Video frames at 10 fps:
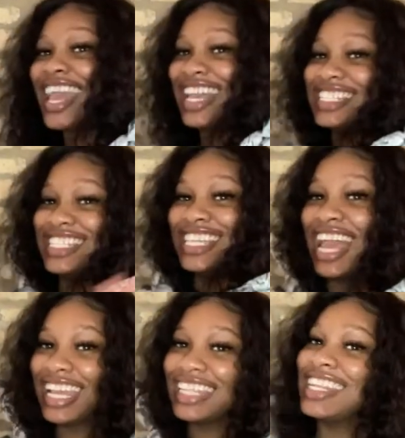is a
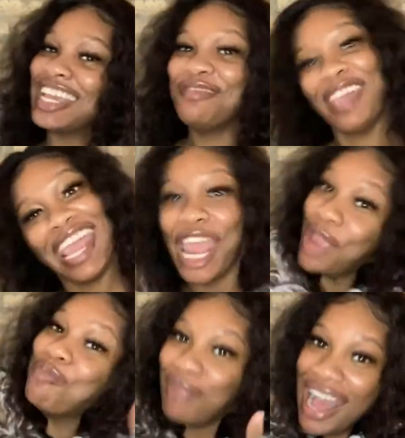jacket that they made
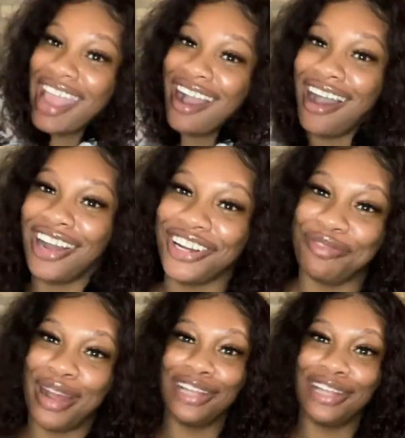in my honor, my